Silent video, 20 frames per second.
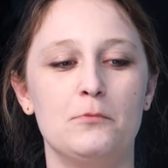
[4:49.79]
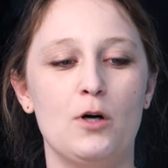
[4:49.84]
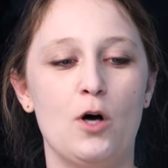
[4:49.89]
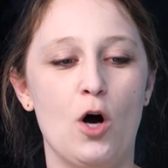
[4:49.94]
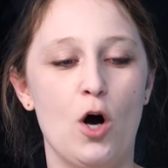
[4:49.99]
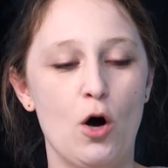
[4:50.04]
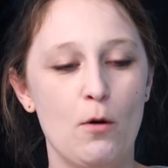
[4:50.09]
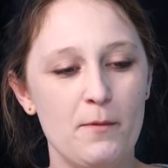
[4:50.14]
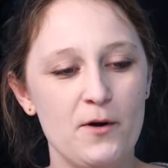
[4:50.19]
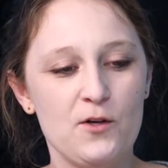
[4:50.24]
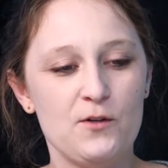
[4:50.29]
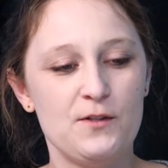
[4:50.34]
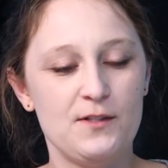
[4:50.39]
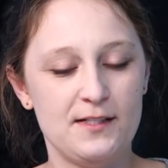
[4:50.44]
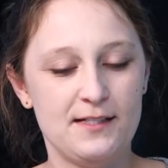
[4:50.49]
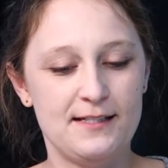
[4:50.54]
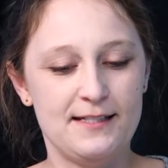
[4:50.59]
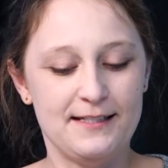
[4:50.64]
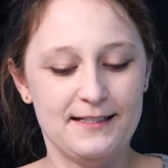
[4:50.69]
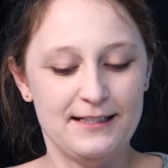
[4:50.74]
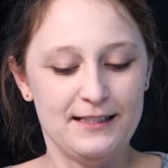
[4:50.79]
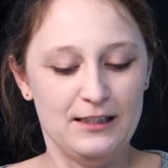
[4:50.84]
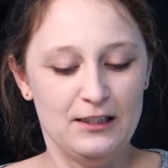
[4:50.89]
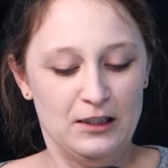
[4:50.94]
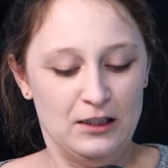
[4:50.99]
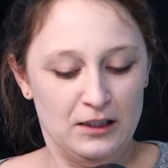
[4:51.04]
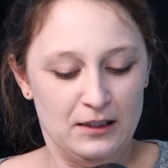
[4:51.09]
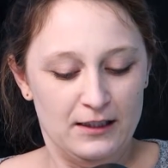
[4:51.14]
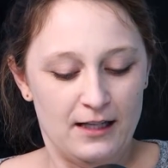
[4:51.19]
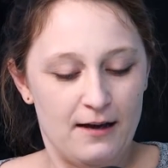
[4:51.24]
almost
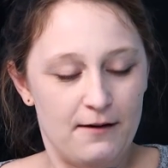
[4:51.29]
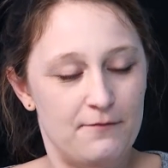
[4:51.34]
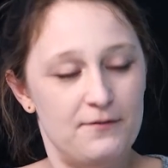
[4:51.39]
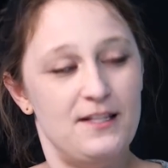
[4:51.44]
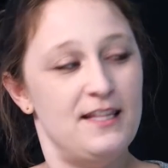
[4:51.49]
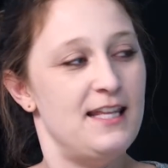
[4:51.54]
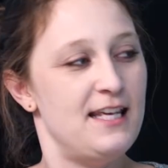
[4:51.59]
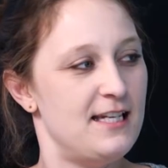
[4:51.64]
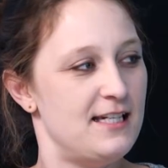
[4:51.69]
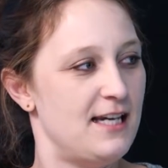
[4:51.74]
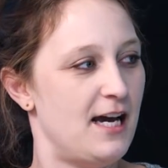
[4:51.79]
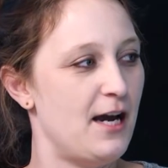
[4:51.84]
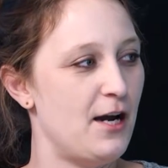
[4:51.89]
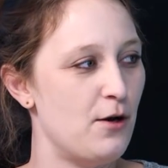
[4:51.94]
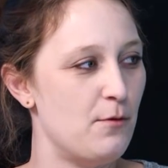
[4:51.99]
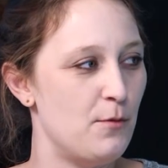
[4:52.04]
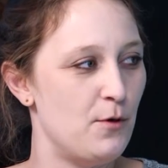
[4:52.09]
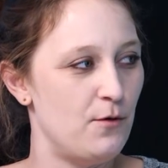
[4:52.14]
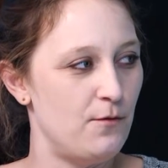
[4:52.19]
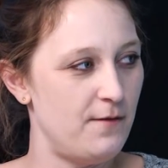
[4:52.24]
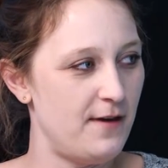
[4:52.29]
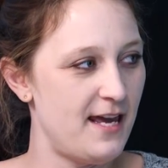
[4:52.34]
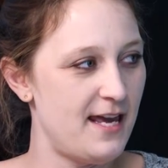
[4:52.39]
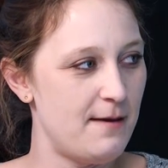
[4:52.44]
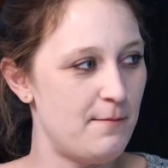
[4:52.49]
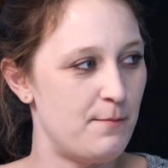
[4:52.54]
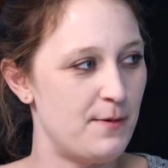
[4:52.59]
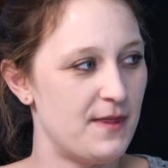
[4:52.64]
loved the entire movie,